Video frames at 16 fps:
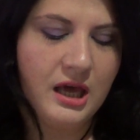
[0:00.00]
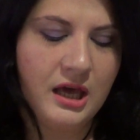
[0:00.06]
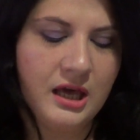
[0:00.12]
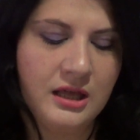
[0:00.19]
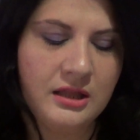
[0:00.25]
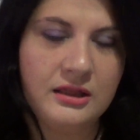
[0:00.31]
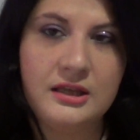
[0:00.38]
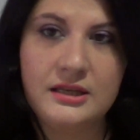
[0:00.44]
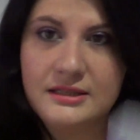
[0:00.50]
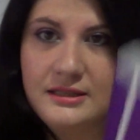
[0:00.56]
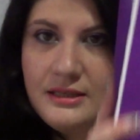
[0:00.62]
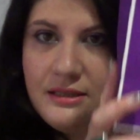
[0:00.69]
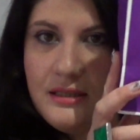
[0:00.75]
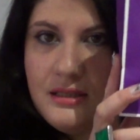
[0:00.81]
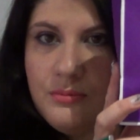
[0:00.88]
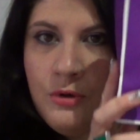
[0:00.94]
And this
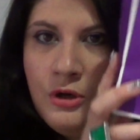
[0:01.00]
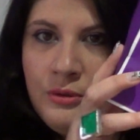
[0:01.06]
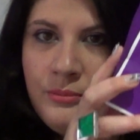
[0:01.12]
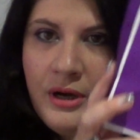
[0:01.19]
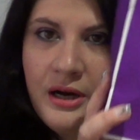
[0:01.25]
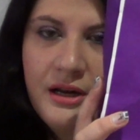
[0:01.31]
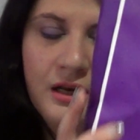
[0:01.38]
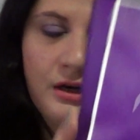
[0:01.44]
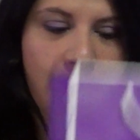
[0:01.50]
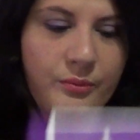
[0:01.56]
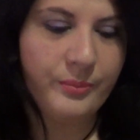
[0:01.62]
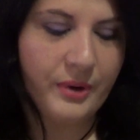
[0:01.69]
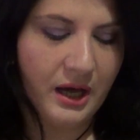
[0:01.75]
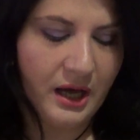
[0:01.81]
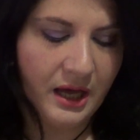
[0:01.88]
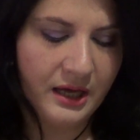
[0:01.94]
is a small
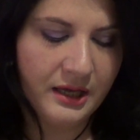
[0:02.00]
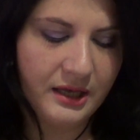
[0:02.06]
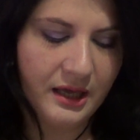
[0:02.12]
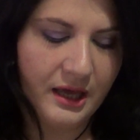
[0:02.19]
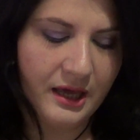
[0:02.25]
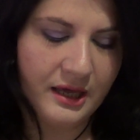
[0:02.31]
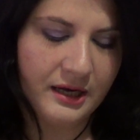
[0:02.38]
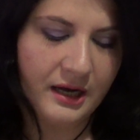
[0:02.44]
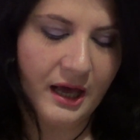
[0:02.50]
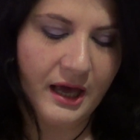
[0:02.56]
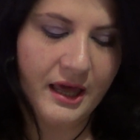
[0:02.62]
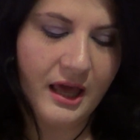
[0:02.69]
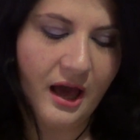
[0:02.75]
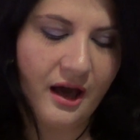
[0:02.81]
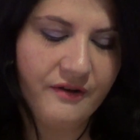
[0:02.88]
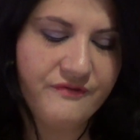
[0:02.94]
Marionnaud bag, and I
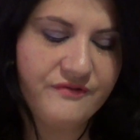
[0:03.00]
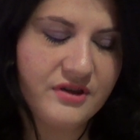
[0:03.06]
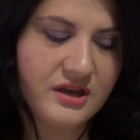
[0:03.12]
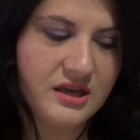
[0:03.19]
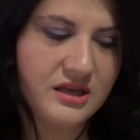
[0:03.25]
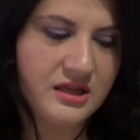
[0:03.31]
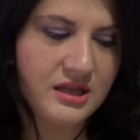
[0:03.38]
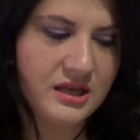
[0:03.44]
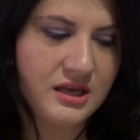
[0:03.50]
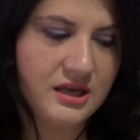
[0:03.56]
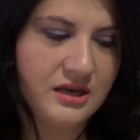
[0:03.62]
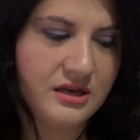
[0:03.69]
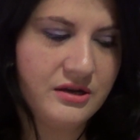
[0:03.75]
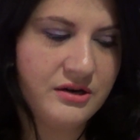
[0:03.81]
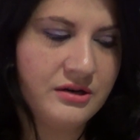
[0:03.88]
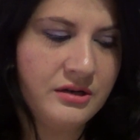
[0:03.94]
have in
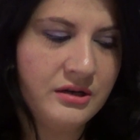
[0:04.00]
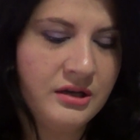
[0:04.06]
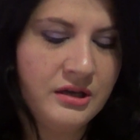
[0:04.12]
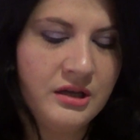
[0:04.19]
here